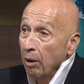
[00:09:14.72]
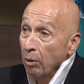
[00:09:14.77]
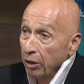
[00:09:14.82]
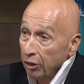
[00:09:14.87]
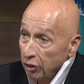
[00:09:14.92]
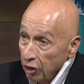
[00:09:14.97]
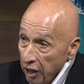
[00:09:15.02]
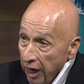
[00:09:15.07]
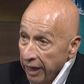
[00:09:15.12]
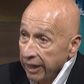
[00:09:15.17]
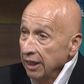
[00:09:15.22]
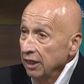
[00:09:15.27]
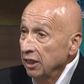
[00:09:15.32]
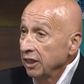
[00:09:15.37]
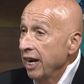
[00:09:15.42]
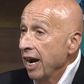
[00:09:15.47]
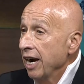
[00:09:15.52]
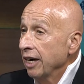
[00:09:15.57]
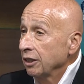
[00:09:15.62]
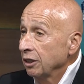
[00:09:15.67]
with Chinese
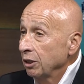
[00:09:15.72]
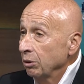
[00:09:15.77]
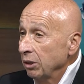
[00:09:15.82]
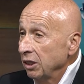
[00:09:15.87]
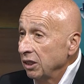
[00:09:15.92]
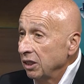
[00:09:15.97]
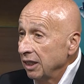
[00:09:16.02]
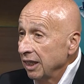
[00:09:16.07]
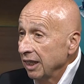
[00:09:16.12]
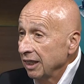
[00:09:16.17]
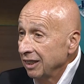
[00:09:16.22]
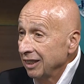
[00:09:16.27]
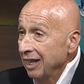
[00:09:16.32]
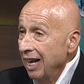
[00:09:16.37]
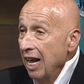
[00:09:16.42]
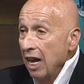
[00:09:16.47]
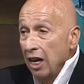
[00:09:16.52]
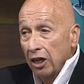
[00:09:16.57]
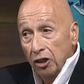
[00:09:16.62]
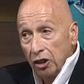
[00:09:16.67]
characteristics,
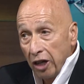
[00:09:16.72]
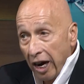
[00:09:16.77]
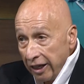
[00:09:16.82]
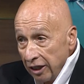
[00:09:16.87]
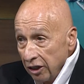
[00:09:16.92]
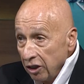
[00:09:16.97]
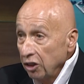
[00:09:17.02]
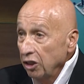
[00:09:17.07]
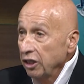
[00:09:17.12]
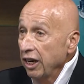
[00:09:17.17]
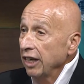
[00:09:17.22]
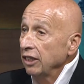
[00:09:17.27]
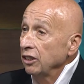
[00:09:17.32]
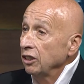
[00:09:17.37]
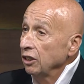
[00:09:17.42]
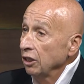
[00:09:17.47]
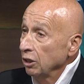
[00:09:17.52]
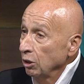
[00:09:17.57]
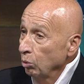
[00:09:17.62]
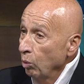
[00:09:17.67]
China's
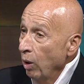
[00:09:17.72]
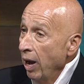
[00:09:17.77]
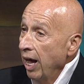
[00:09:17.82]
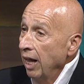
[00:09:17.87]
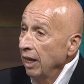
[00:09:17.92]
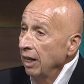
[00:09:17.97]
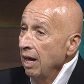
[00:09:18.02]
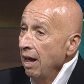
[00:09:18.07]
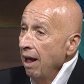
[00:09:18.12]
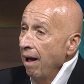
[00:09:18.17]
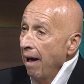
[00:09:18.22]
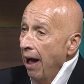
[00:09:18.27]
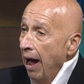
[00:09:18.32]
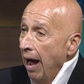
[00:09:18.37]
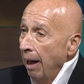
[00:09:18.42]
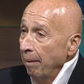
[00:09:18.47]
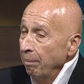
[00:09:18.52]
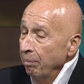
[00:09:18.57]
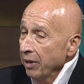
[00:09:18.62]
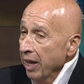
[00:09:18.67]
changed as well.
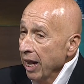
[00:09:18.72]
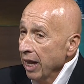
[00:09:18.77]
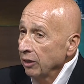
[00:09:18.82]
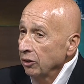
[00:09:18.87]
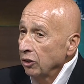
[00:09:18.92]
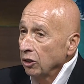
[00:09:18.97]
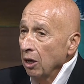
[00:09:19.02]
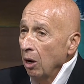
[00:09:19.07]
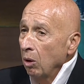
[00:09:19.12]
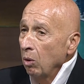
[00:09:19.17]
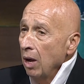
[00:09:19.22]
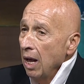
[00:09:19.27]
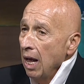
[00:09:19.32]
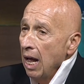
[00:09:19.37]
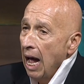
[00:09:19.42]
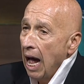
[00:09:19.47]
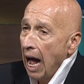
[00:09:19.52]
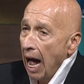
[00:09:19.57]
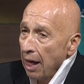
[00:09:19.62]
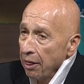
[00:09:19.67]
And so
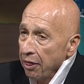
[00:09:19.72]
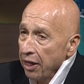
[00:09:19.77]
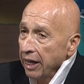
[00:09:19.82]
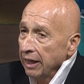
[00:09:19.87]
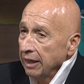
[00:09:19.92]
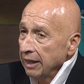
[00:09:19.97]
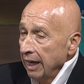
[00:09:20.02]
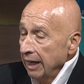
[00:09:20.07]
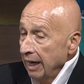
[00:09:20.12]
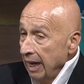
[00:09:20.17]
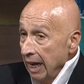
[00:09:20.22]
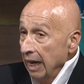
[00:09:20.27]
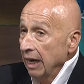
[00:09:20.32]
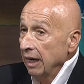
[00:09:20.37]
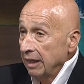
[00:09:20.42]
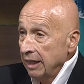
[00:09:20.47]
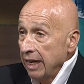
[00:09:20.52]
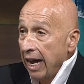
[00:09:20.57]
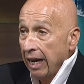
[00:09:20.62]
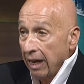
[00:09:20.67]
I think that it'll
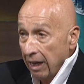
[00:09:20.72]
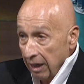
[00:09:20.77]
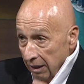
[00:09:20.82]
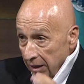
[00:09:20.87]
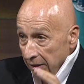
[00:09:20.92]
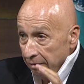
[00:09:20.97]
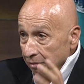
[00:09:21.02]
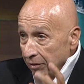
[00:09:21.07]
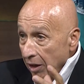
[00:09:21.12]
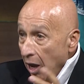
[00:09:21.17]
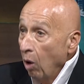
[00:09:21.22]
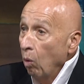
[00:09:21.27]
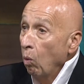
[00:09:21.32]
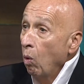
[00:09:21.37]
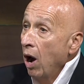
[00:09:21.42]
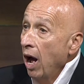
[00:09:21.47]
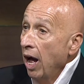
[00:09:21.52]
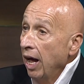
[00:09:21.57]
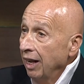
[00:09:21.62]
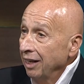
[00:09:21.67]
take a
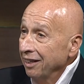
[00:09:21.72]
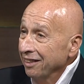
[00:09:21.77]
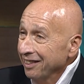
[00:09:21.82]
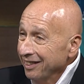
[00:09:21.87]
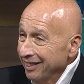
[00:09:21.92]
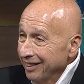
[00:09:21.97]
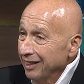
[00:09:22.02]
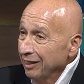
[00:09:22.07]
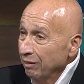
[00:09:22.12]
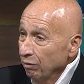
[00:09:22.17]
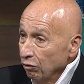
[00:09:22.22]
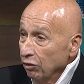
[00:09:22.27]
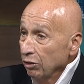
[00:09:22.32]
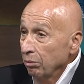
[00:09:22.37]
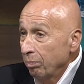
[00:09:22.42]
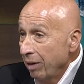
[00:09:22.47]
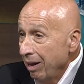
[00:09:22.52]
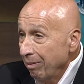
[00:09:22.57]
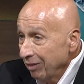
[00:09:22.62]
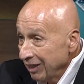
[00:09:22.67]
while for
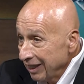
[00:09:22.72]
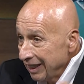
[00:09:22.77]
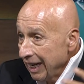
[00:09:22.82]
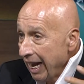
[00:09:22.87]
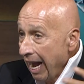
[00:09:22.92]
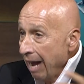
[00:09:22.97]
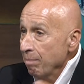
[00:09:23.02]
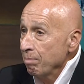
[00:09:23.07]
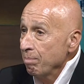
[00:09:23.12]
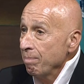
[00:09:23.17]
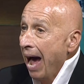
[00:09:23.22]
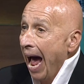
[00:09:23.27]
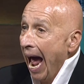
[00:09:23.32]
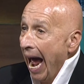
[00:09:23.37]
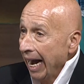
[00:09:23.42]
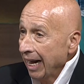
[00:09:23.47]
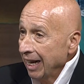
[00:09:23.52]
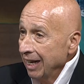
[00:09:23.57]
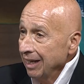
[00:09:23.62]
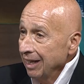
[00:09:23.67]
people to get
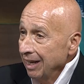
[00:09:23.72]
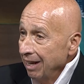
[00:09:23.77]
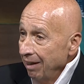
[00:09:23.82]
back,